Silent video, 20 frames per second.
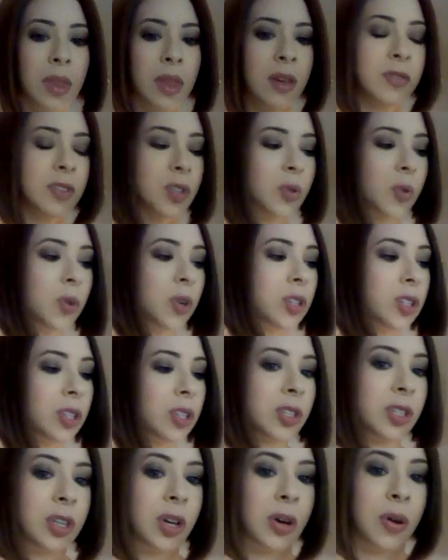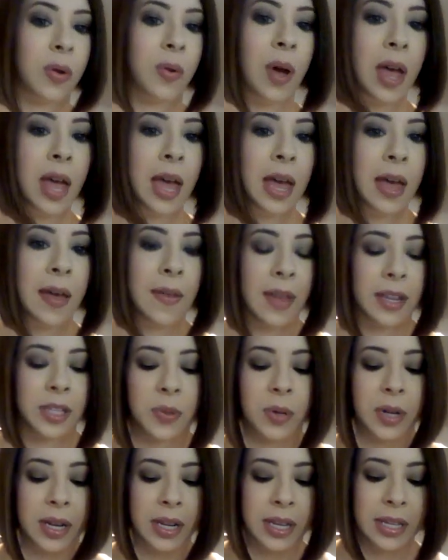of sorts. So
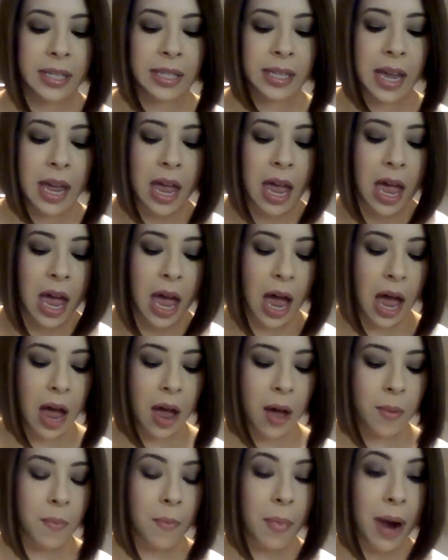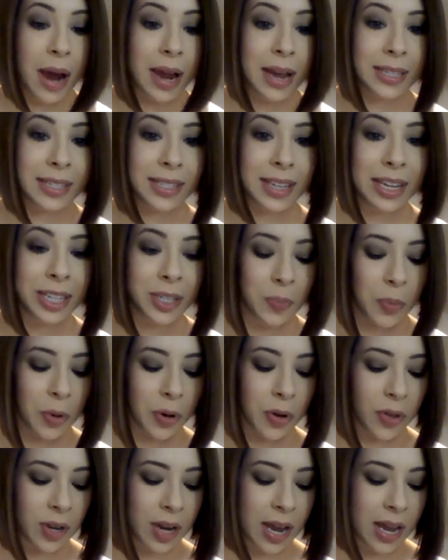that's what it is. Um, my son's
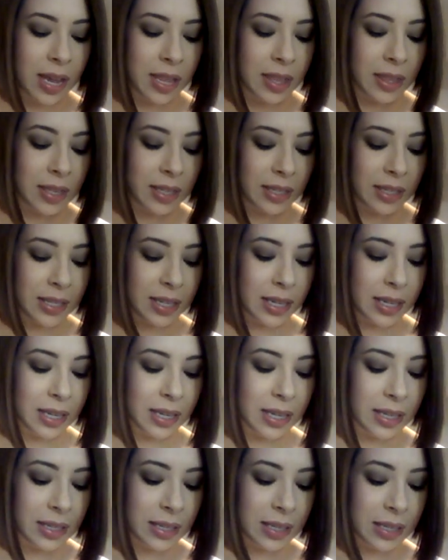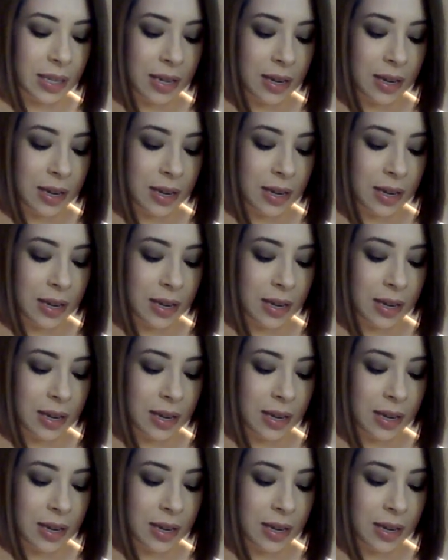birthday. This is,